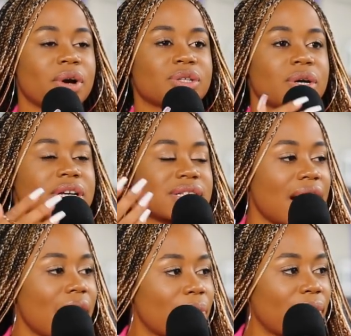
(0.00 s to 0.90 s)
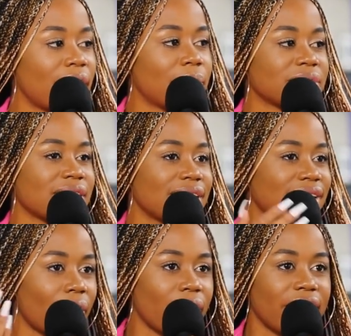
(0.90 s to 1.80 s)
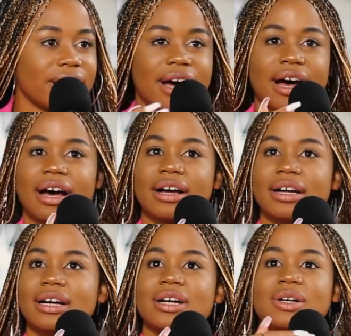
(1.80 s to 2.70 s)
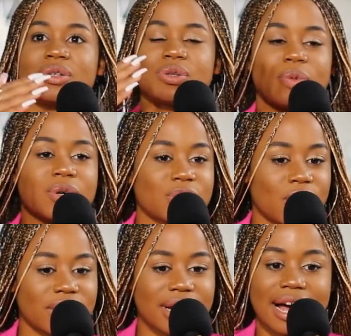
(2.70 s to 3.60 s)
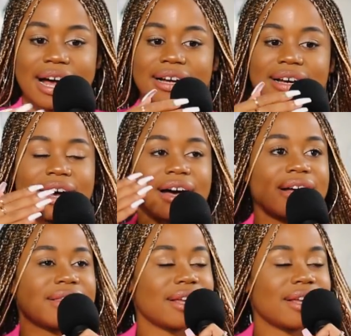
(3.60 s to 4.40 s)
worked on his album, Tanda Wena, to what Don Laka.